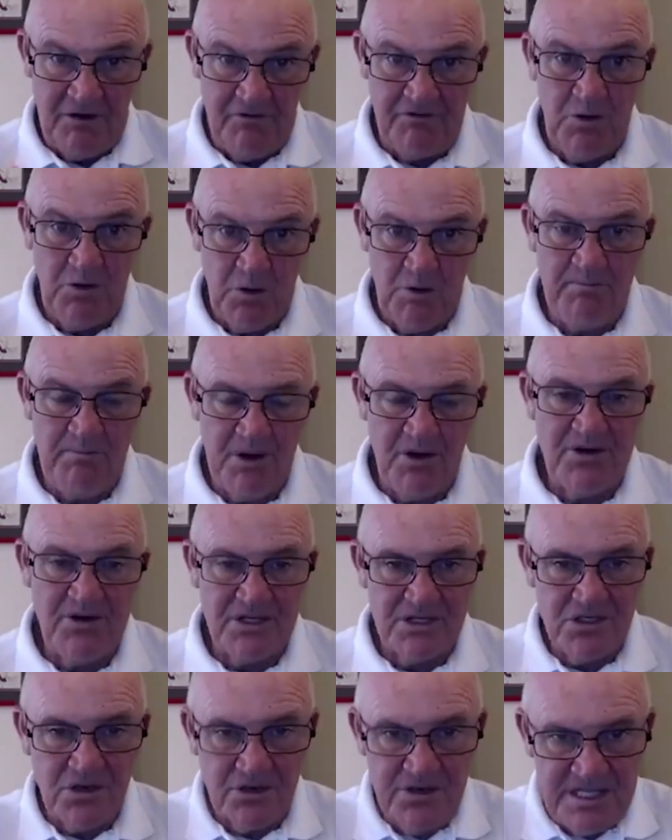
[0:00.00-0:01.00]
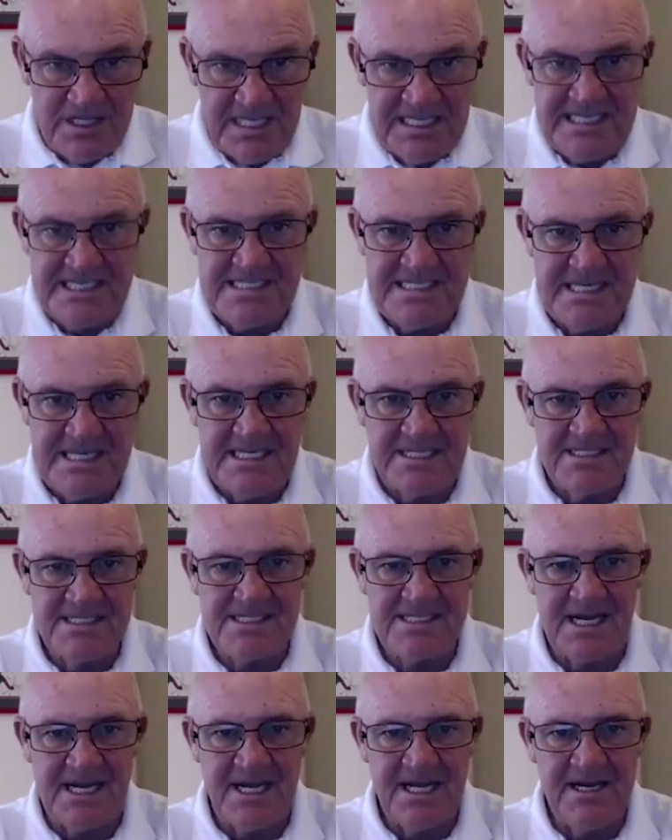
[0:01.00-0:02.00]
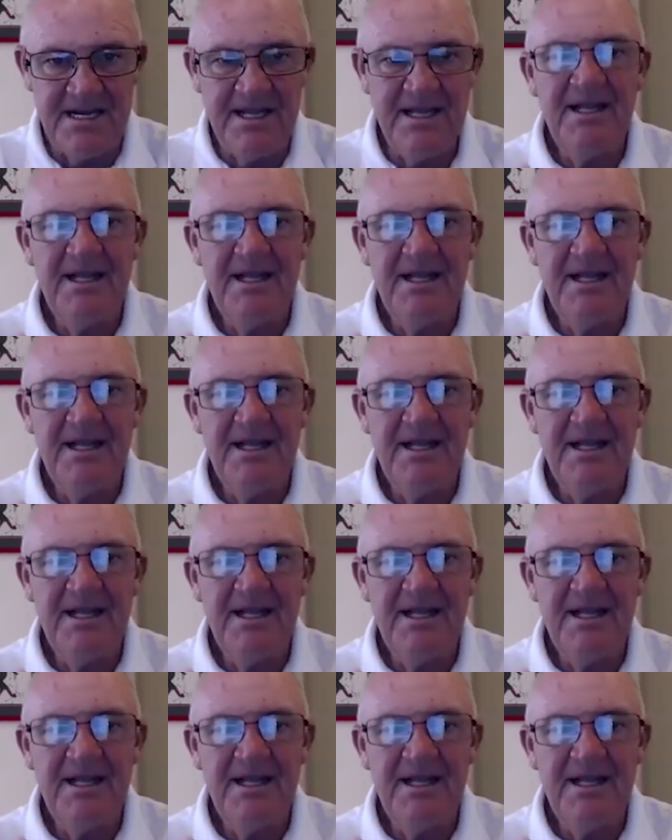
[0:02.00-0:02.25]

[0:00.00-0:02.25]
of your opponent, on his inside.